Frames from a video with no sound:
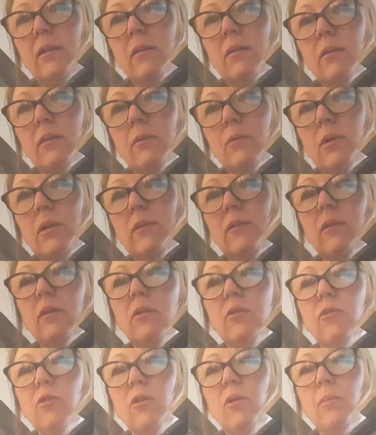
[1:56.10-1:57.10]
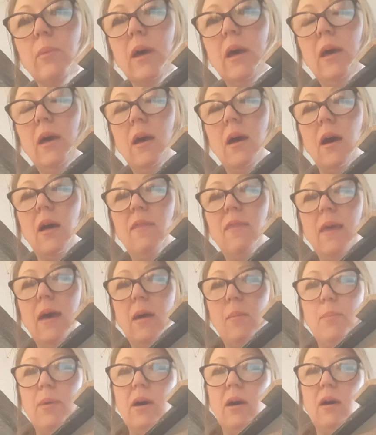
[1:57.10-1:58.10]
the ones at the top, and
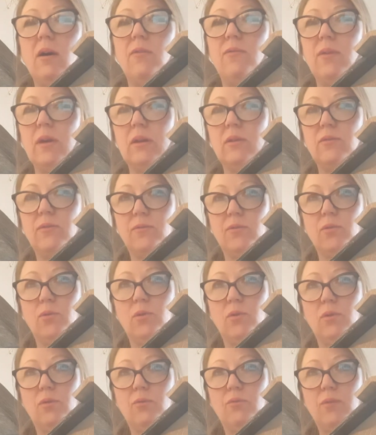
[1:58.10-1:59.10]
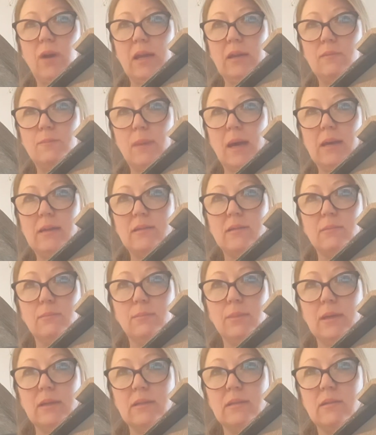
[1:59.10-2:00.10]
they're perfect for red mason
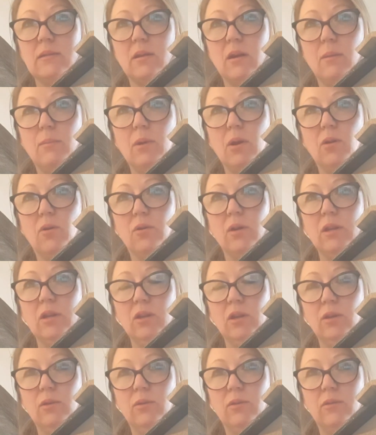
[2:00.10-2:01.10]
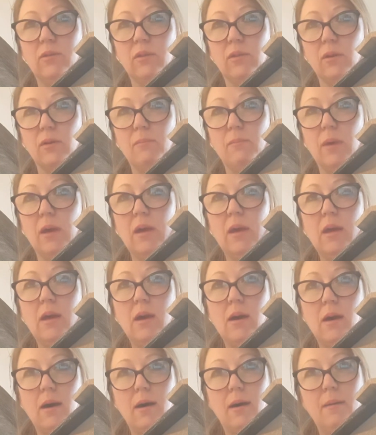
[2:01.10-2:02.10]
bees to come along and use them.
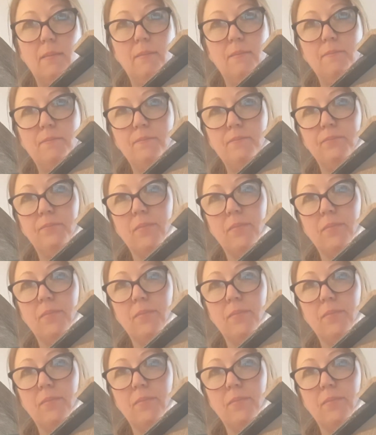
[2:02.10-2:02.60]
And